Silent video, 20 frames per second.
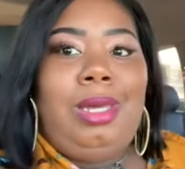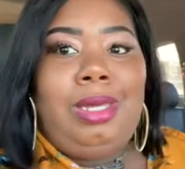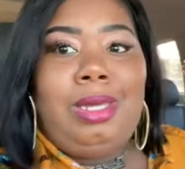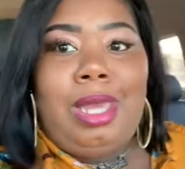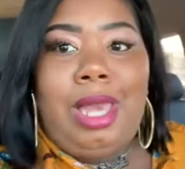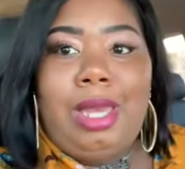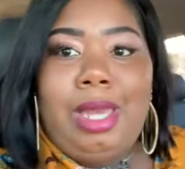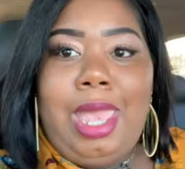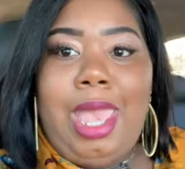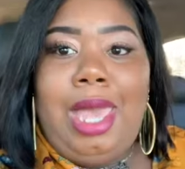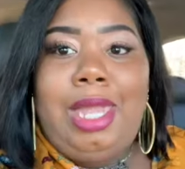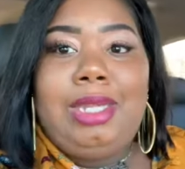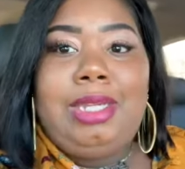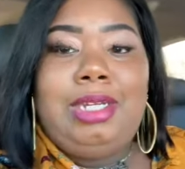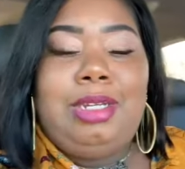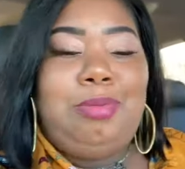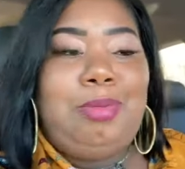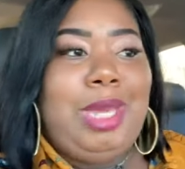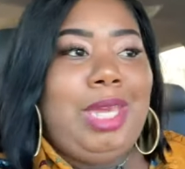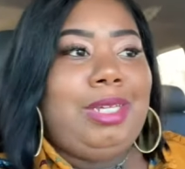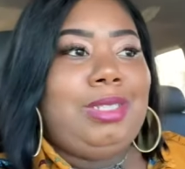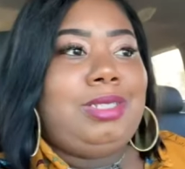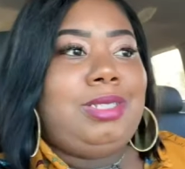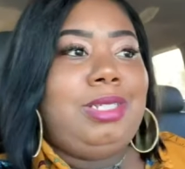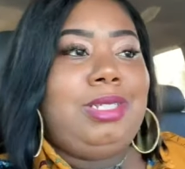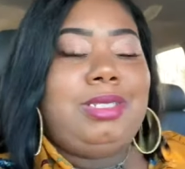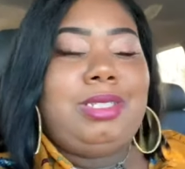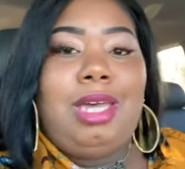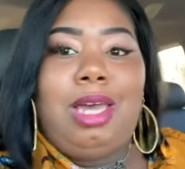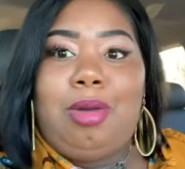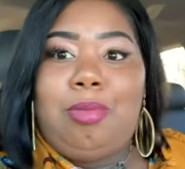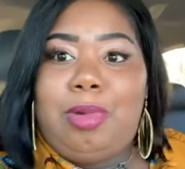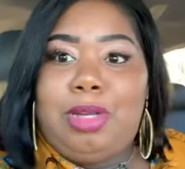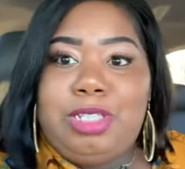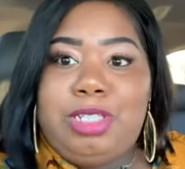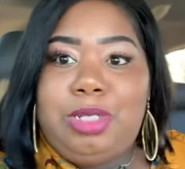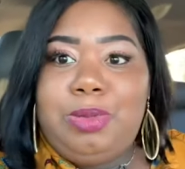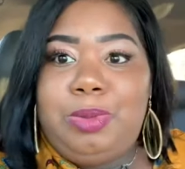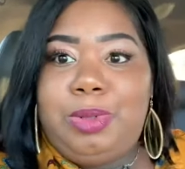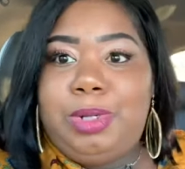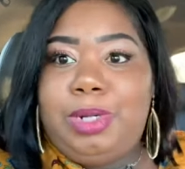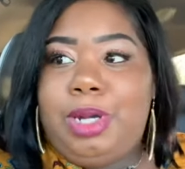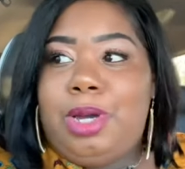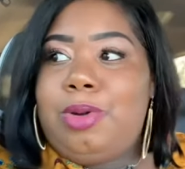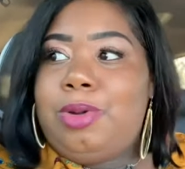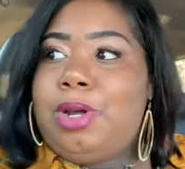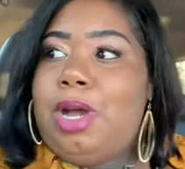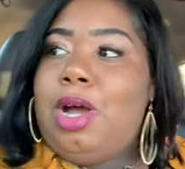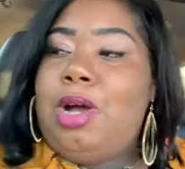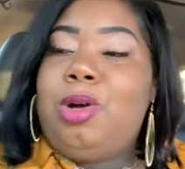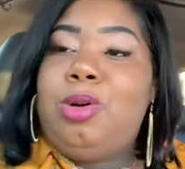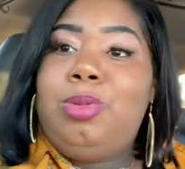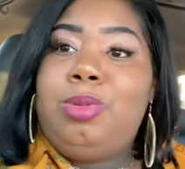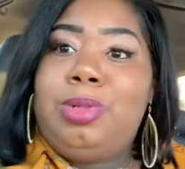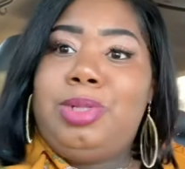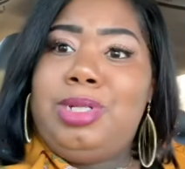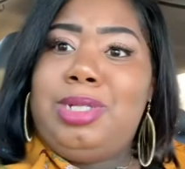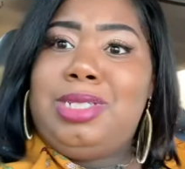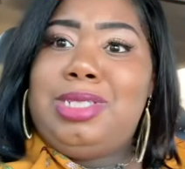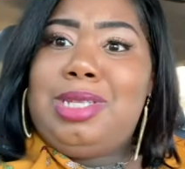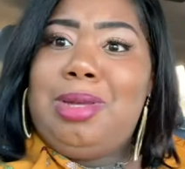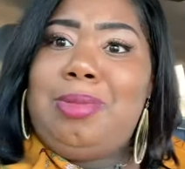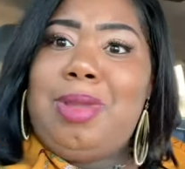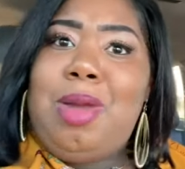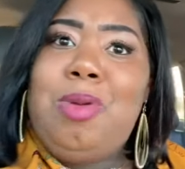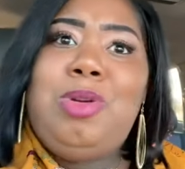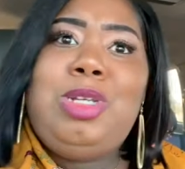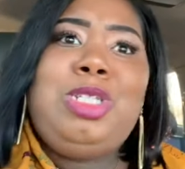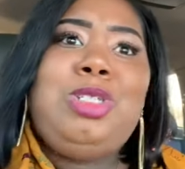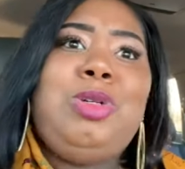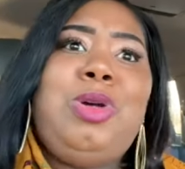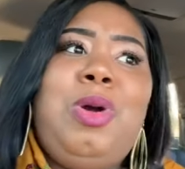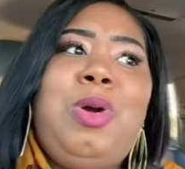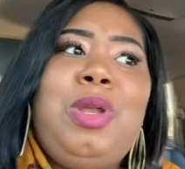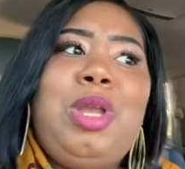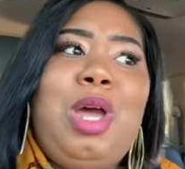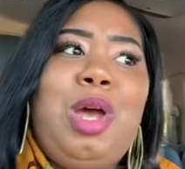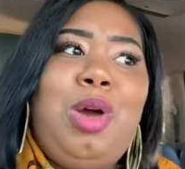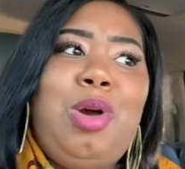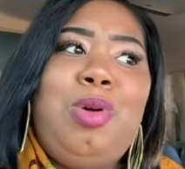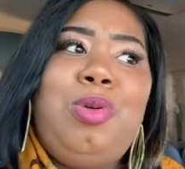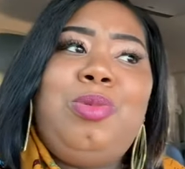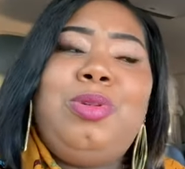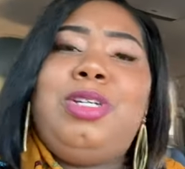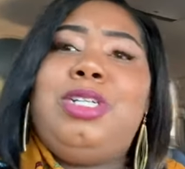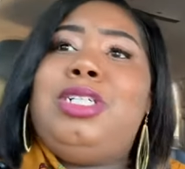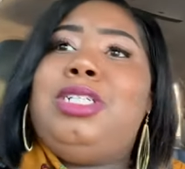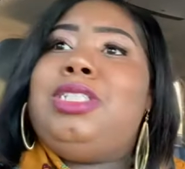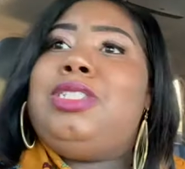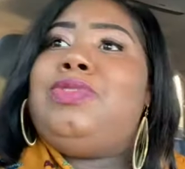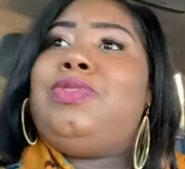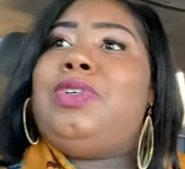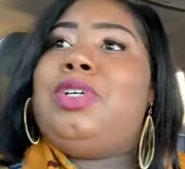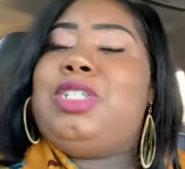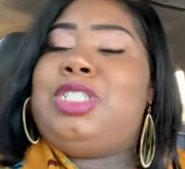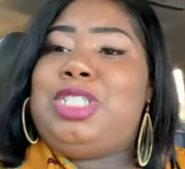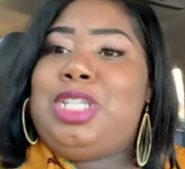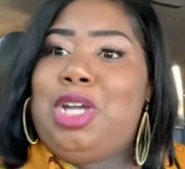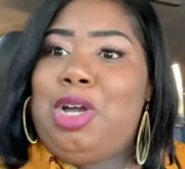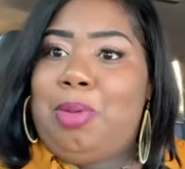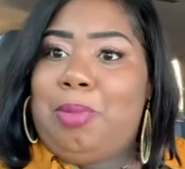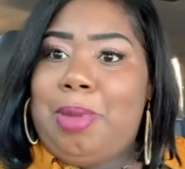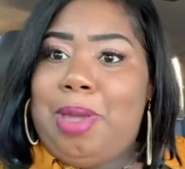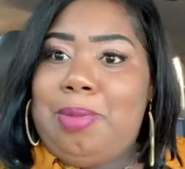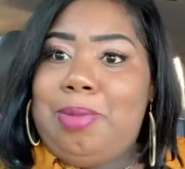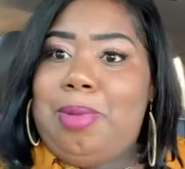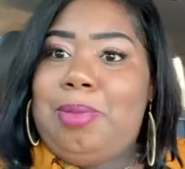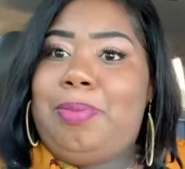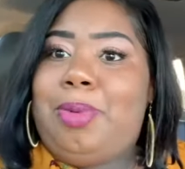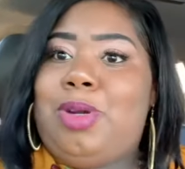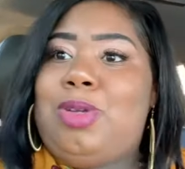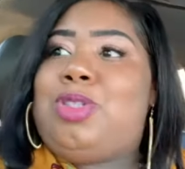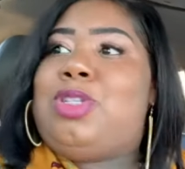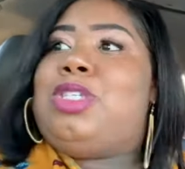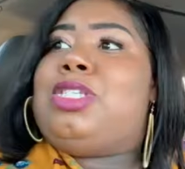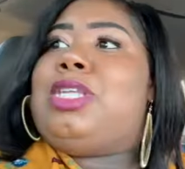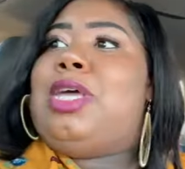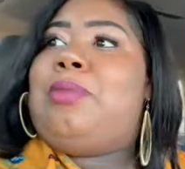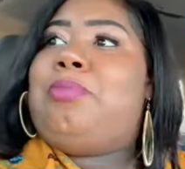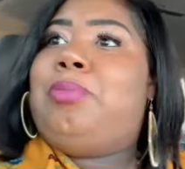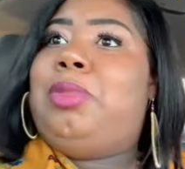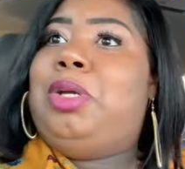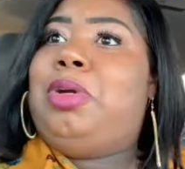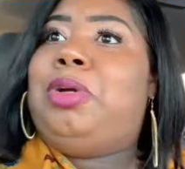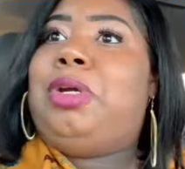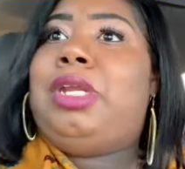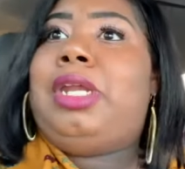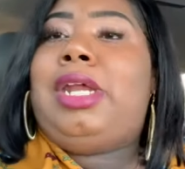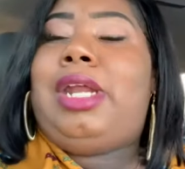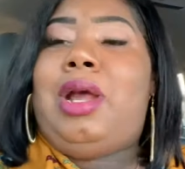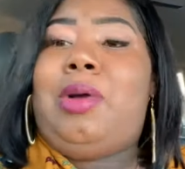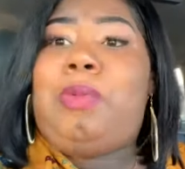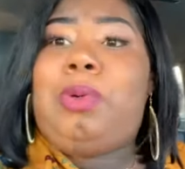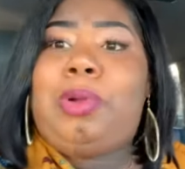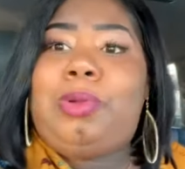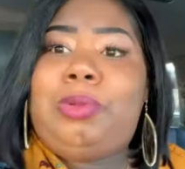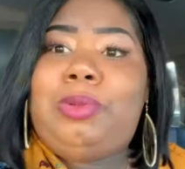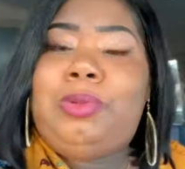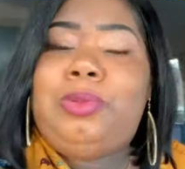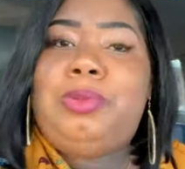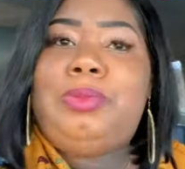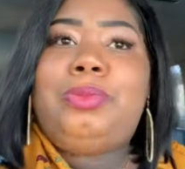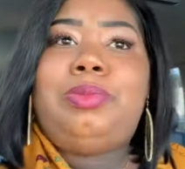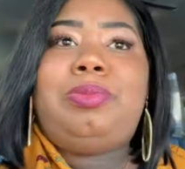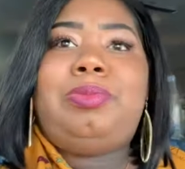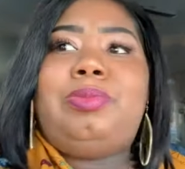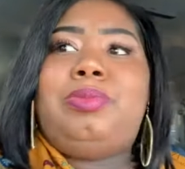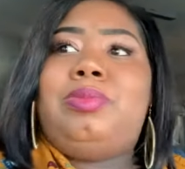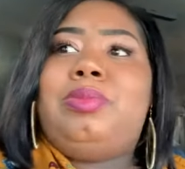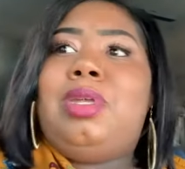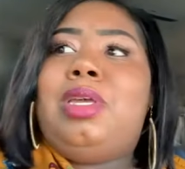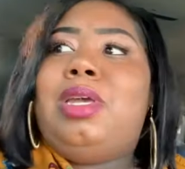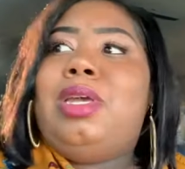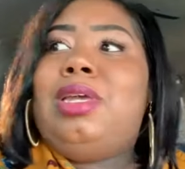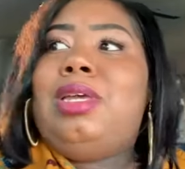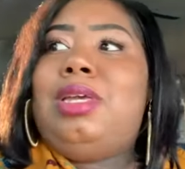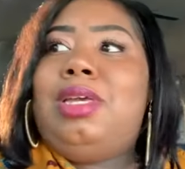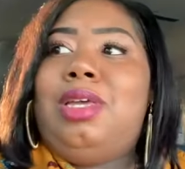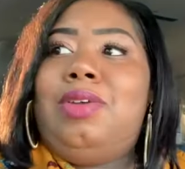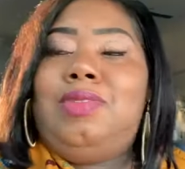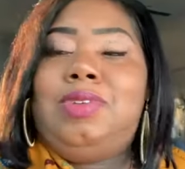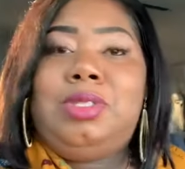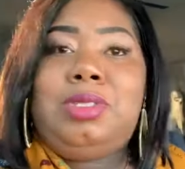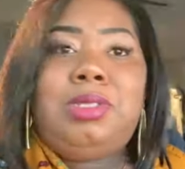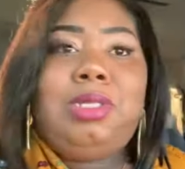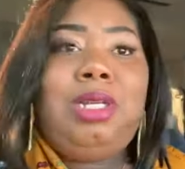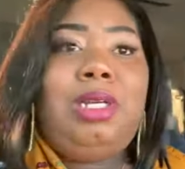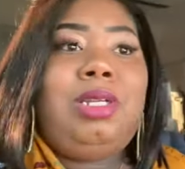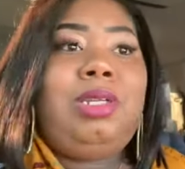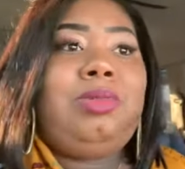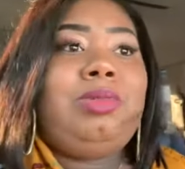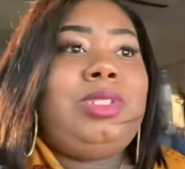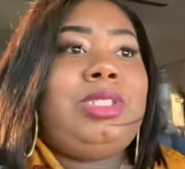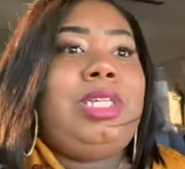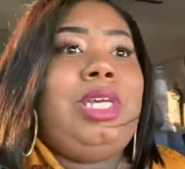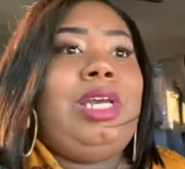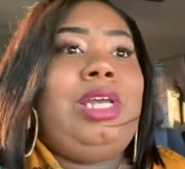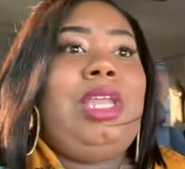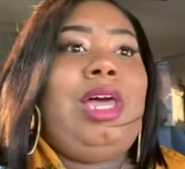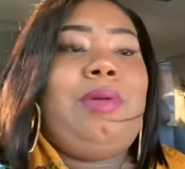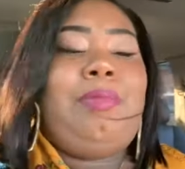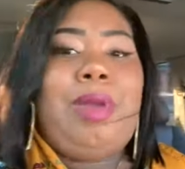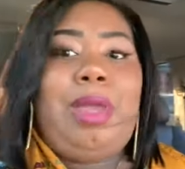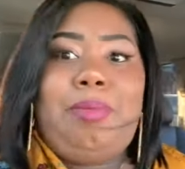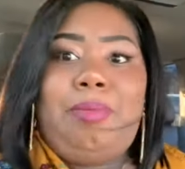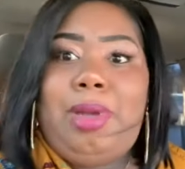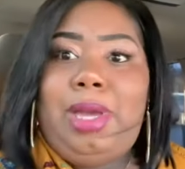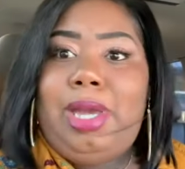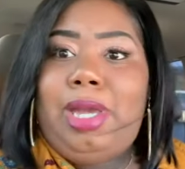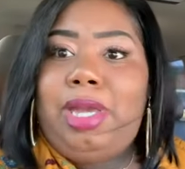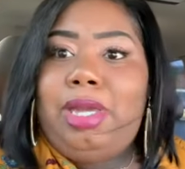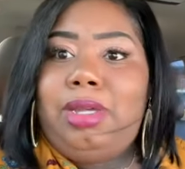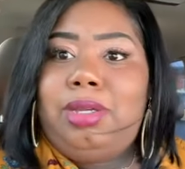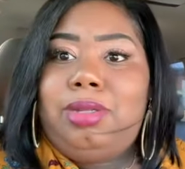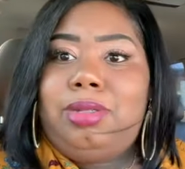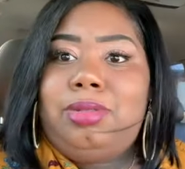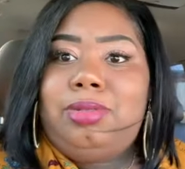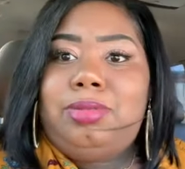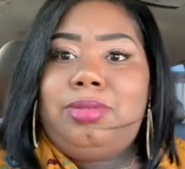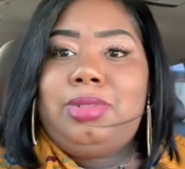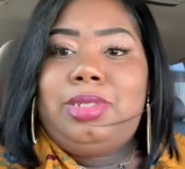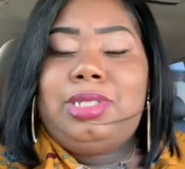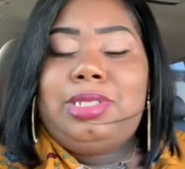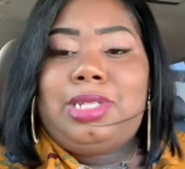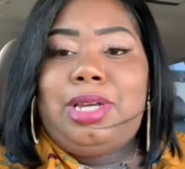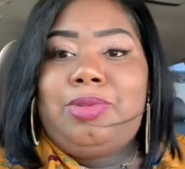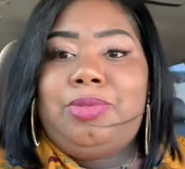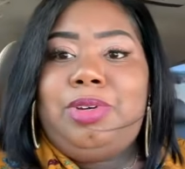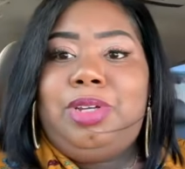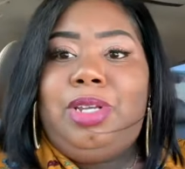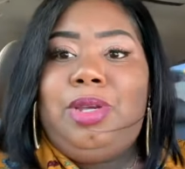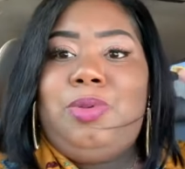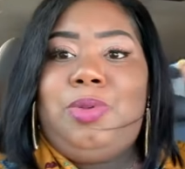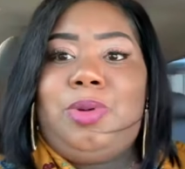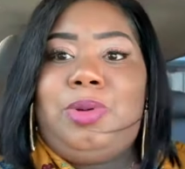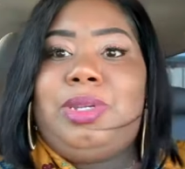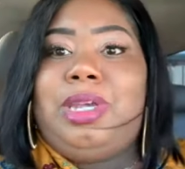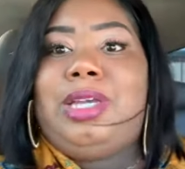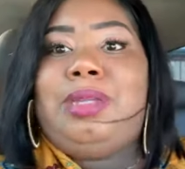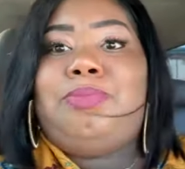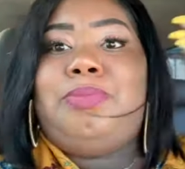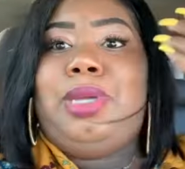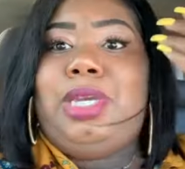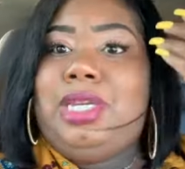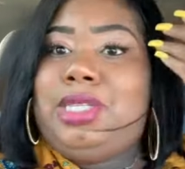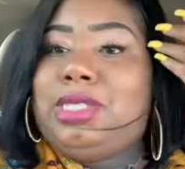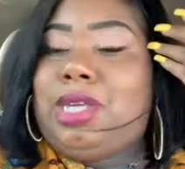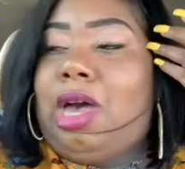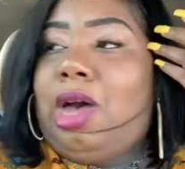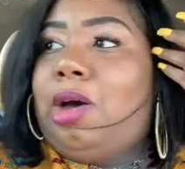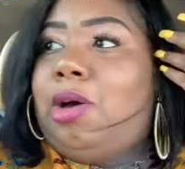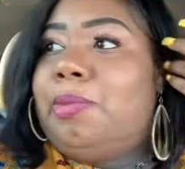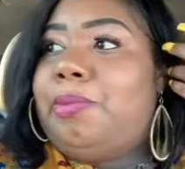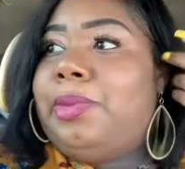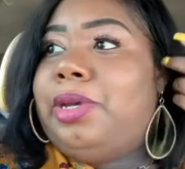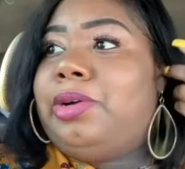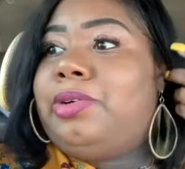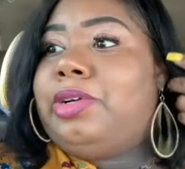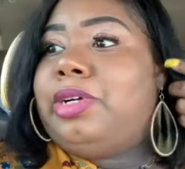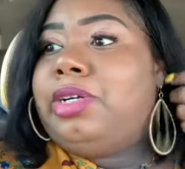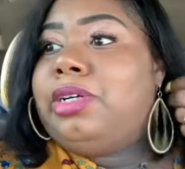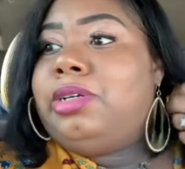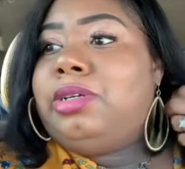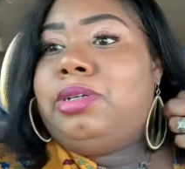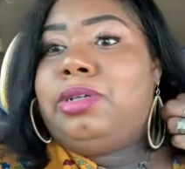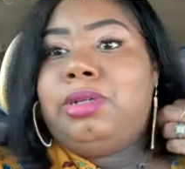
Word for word: Y'all, Callie in the back seat talking about she want to go to Home Goods. I'm like, what you going to Home Goods for? She gonna make me purchase that mirror that I want. If it's still on sale, I might buy it, because I really want that big tall mirror.